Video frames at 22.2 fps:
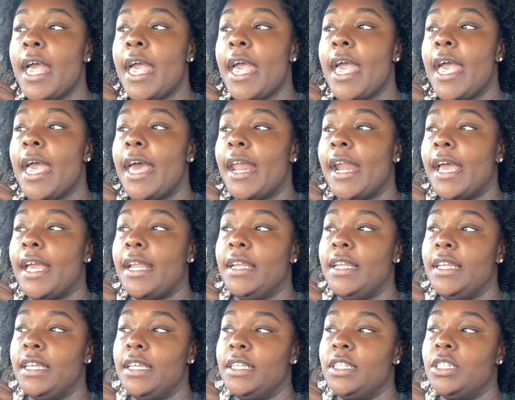and I
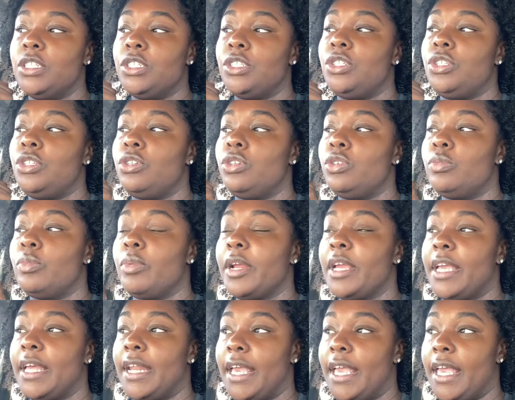need to
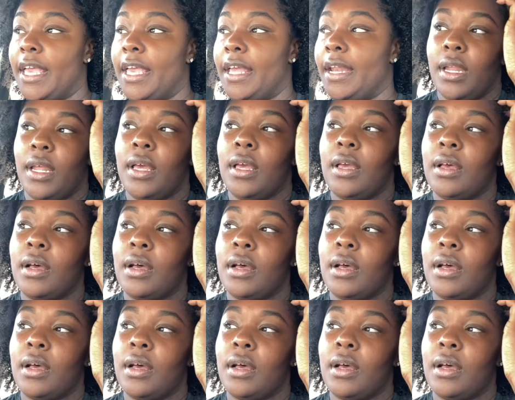bring it in.